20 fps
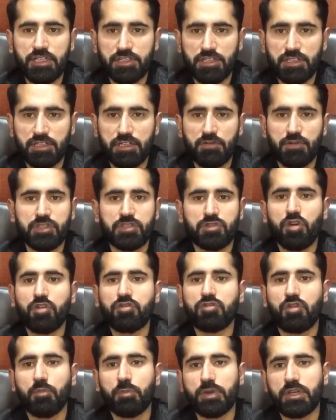General was
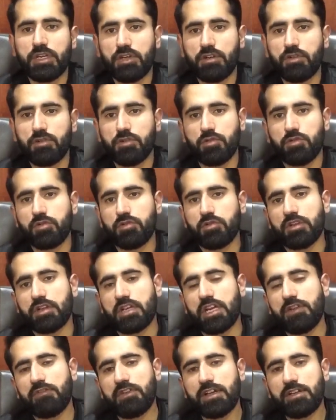not competent to
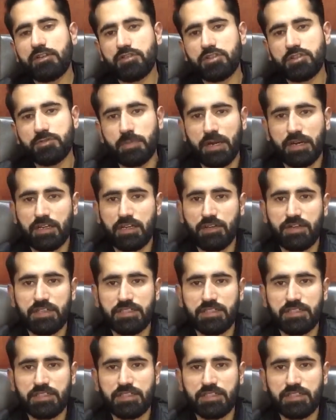give retrospective